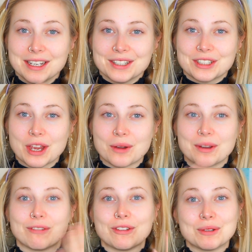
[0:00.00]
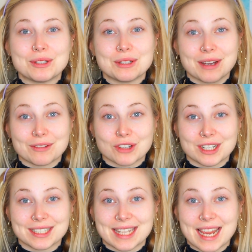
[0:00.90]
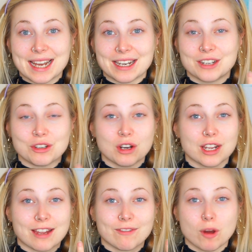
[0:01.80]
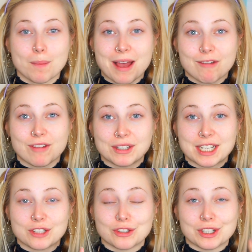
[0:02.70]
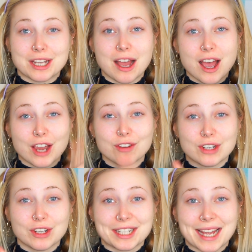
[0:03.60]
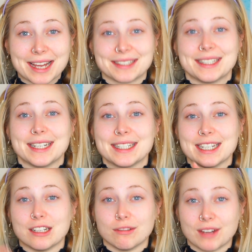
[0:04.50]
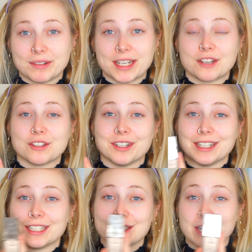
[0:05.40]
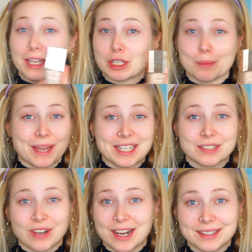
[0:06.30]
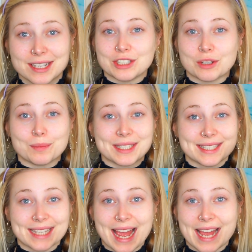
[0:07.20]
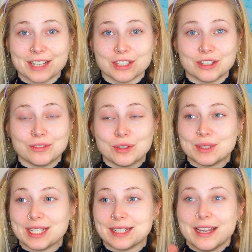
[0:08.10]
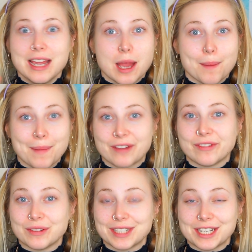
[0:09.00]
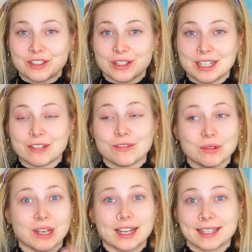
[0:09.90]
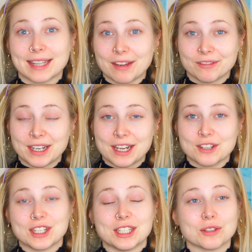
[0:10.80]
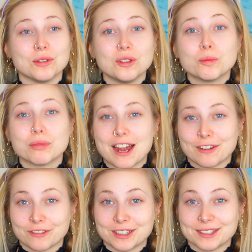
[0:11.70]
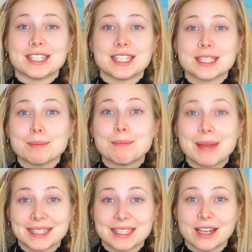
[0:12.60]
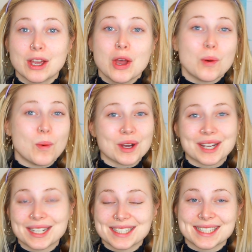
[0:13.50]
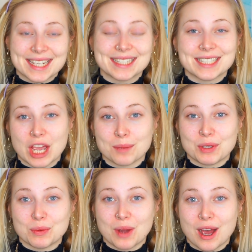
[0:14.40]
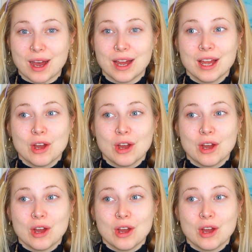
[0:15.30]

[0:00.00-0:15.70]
So if you do have dry skin and you're looking for a matte foundation, hyaluronic acid in a foundation is like your best friend. Don't be scared of using a matte foundation if you like that finish. It's all preference. It doesn't matter what kind of skin type you are